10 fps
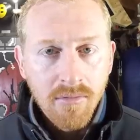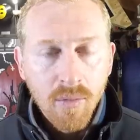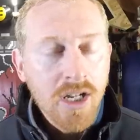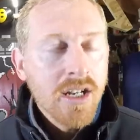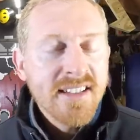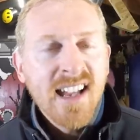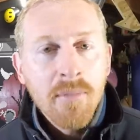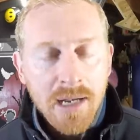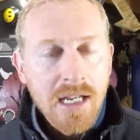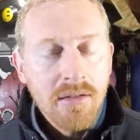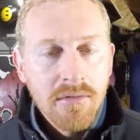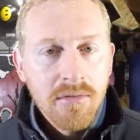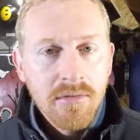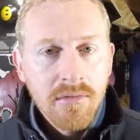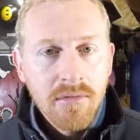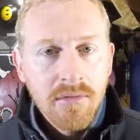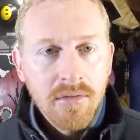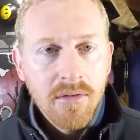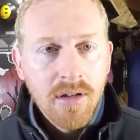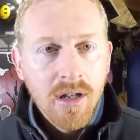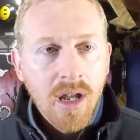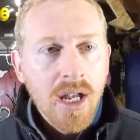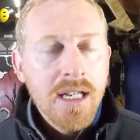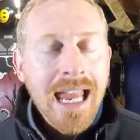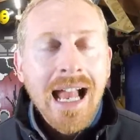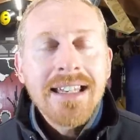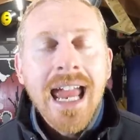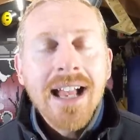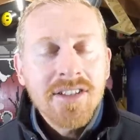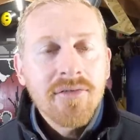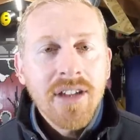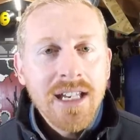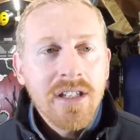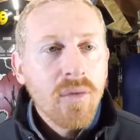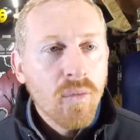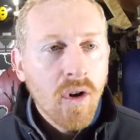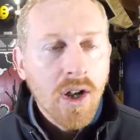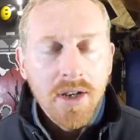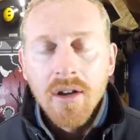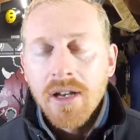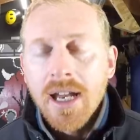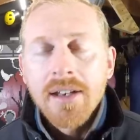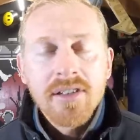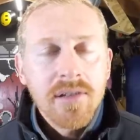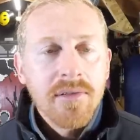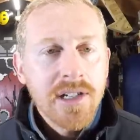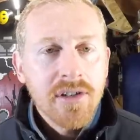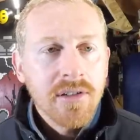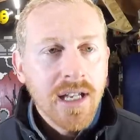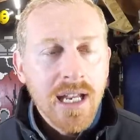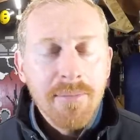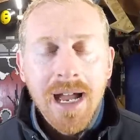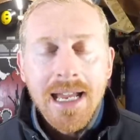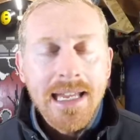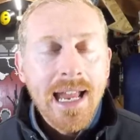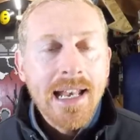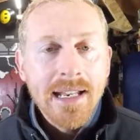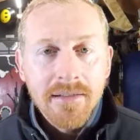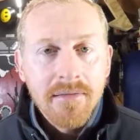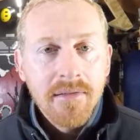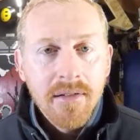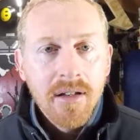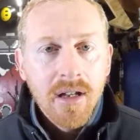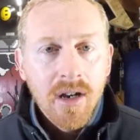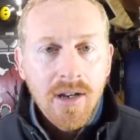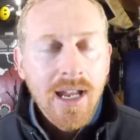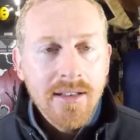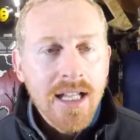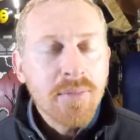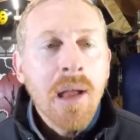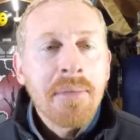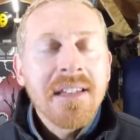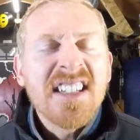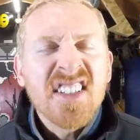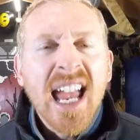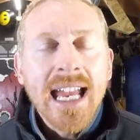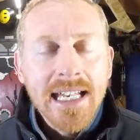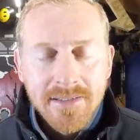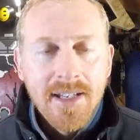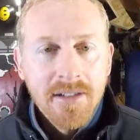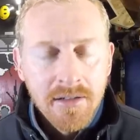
What are you gonna tell me? You had Castlevania I. Okay, it's the original game. I get it. Okay, that's probably second.